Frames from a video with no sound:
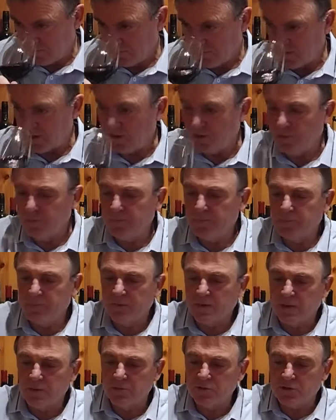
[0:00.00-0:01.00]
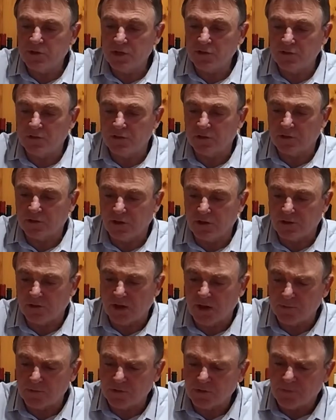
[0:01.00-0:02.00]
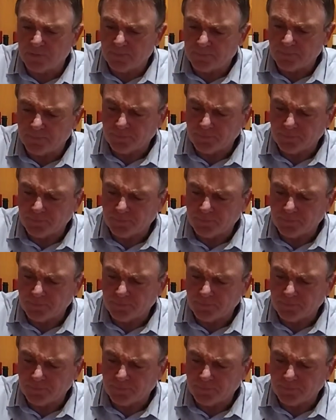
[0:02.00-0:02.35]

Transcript: So he was destined to grow grapes.